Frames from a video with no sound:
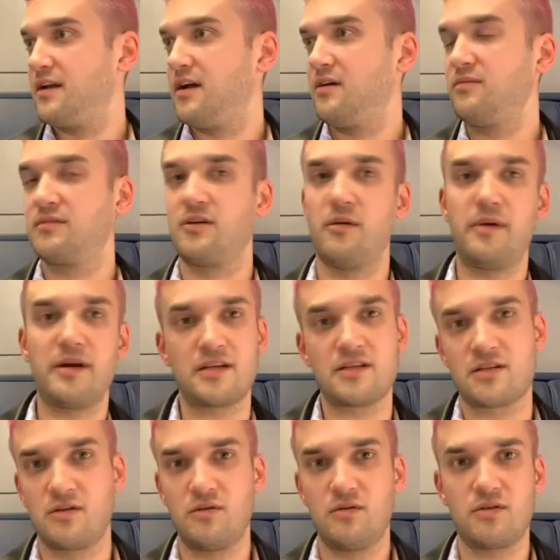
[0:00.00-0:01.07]
go back to
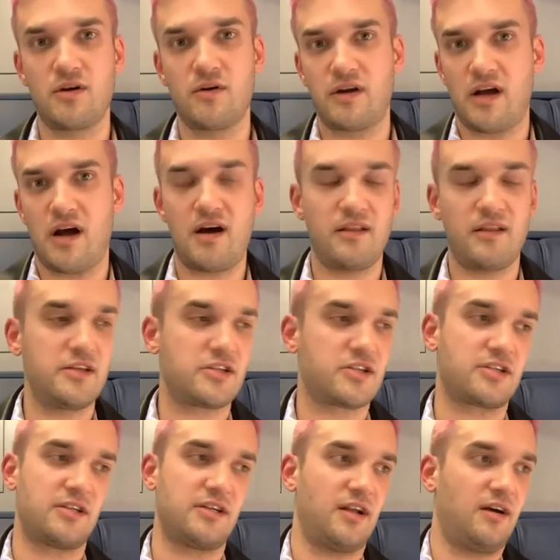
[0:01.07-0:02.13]
school, go to
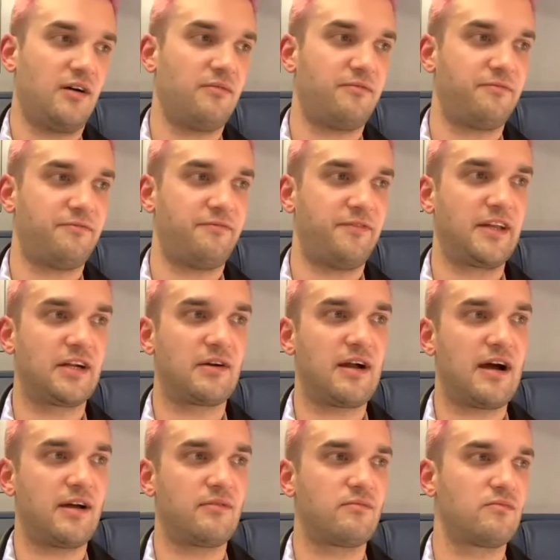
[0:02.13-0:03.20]
college, figure
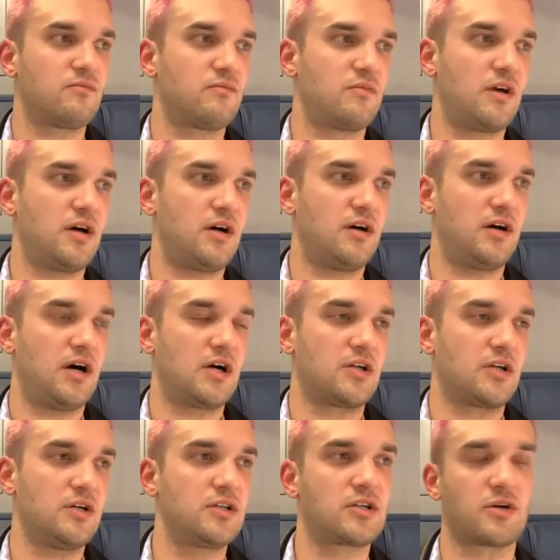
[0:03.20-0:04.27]
out a
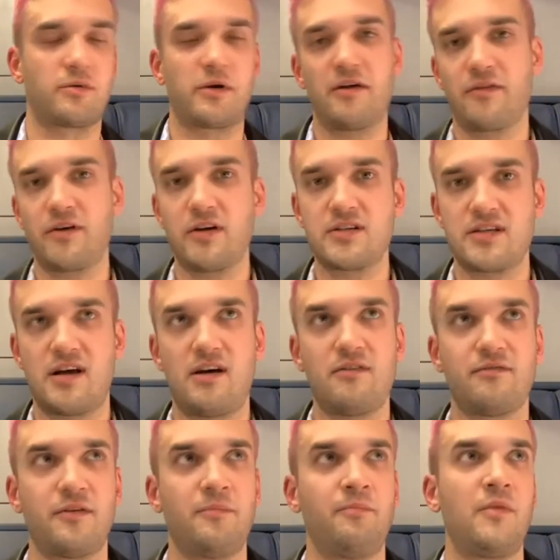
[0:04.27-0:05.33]
good career for yourself.
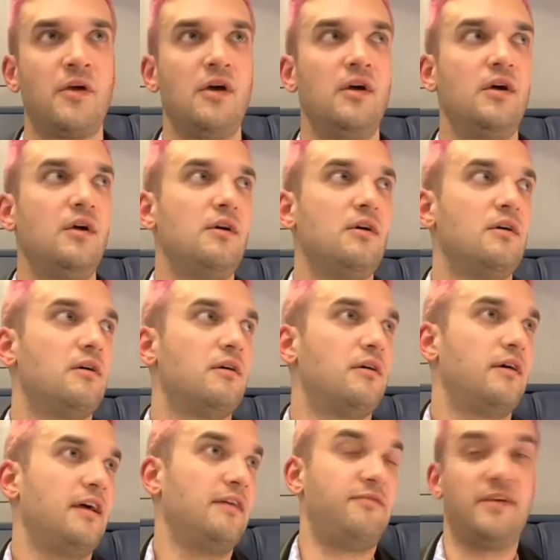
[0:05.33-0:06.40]
And
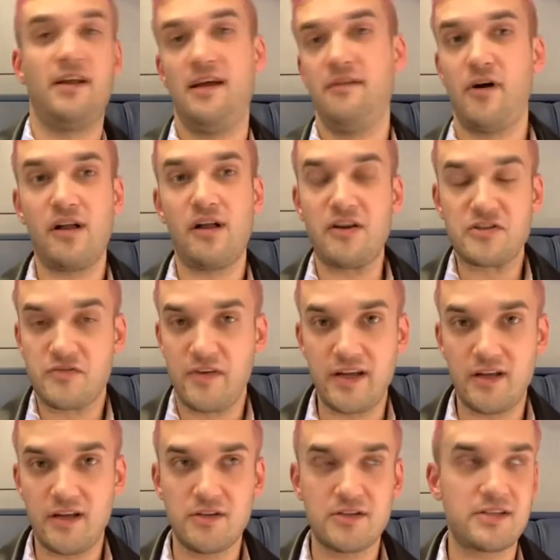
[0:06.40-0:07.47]
if all else
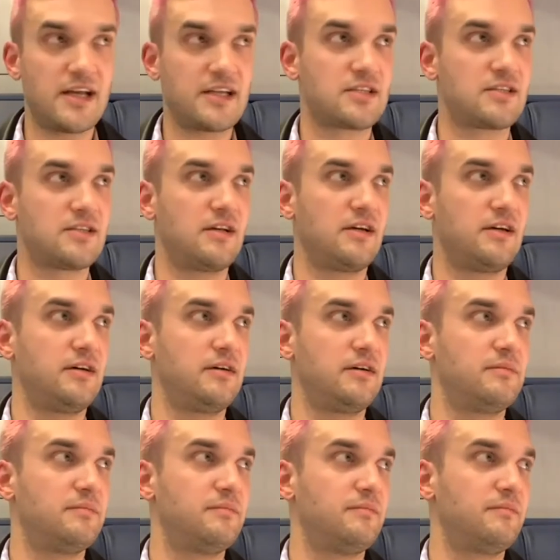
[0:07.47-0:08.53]
fails, that's that'll
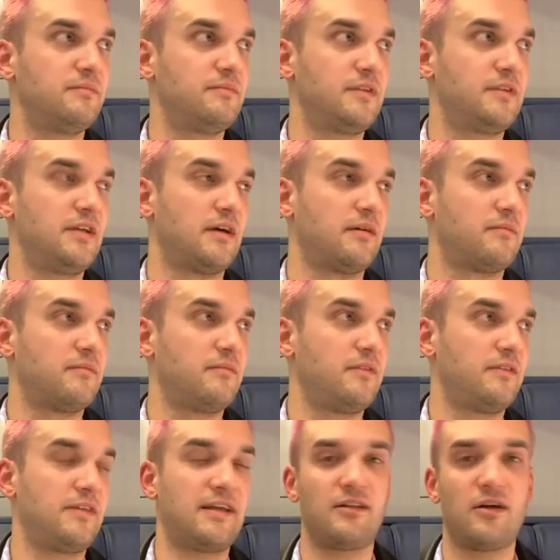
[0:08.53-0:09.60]

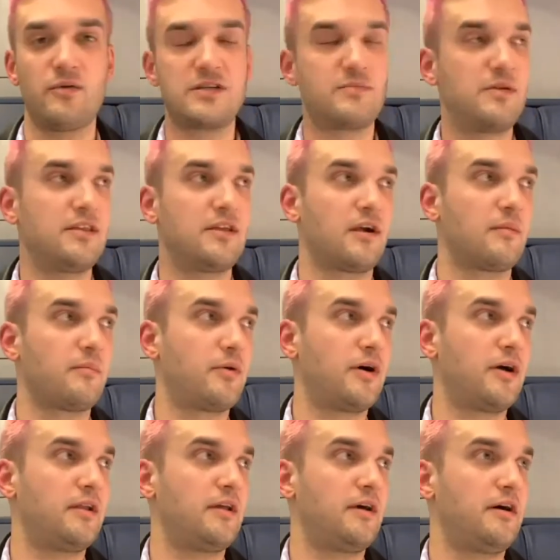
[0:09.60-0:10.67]
always be there.
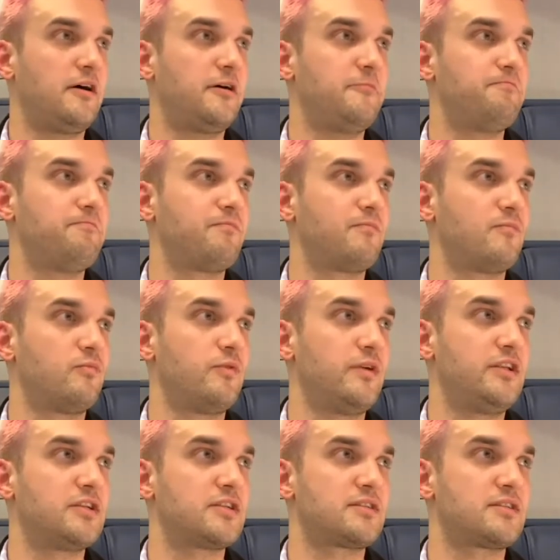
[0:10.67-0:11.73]
But we
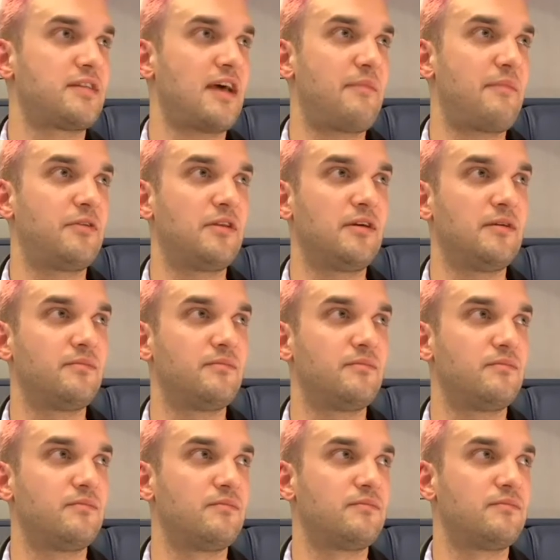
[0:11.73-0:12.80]
just happened to
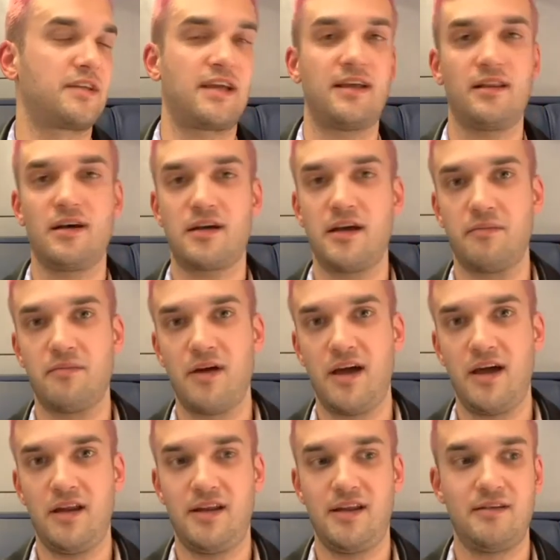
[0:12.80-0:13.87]
get lucky,
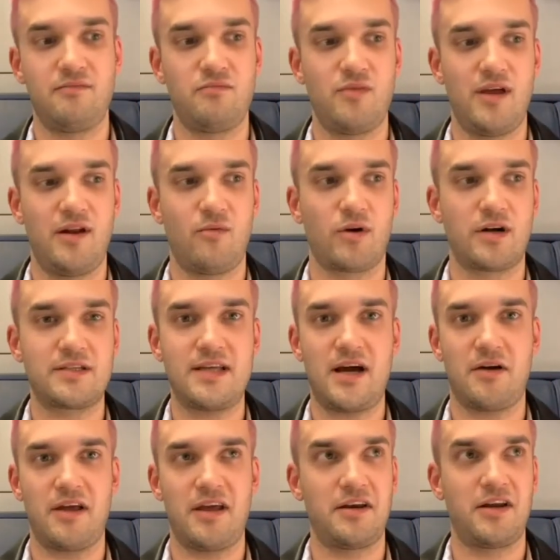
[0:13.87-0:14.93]
and it worked
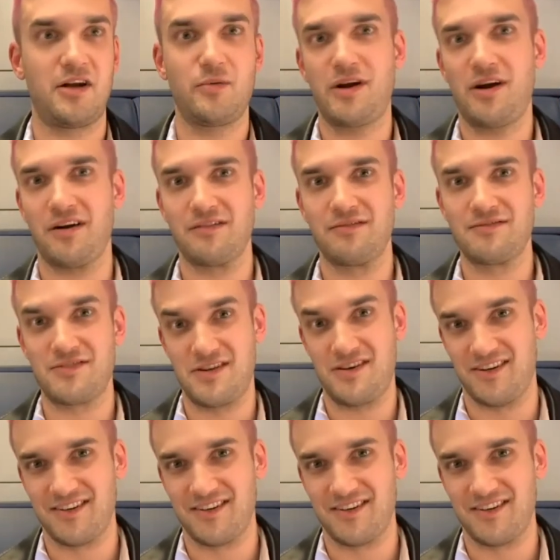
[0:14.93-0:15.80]
out, and here we are still.